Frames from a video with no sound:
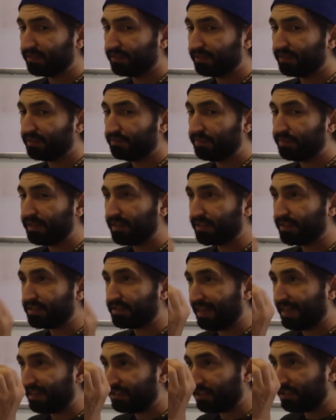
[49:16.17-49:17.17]
Because
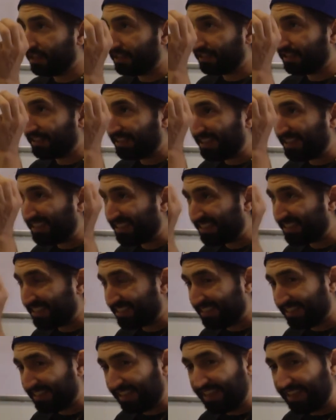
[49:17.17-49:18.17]
it's a
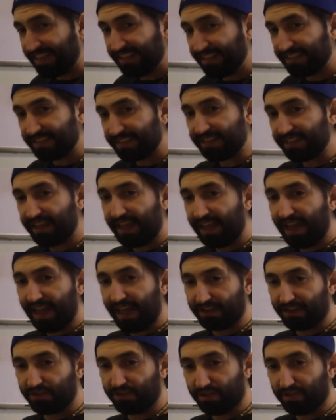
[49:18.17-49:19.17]
distinct
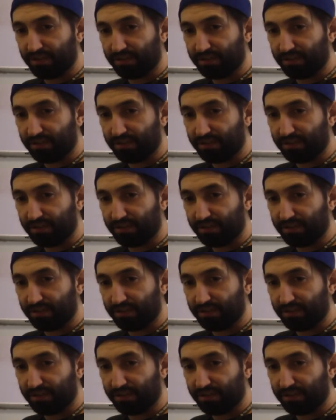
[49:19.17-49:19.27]
action.